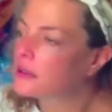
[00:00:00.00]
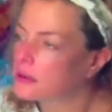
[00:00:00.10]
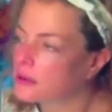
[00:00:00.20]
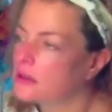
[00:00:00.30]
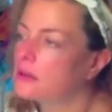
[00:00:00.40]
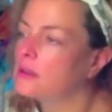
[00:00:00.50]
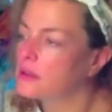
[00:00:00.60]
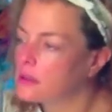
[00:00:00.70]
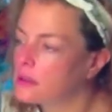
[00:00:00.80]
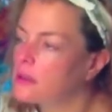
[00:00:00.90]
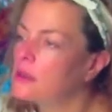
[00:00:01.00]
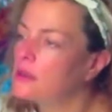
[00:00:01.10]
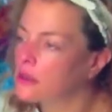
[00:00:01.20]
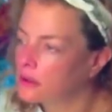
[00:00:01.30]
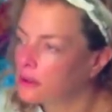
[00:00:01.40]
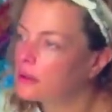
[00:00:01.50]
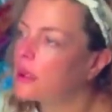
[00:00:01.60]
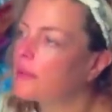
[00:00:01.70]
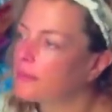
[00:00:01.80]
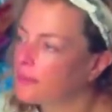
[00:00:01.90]
always misunderstanding.
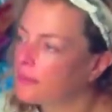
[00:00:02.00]
Yep.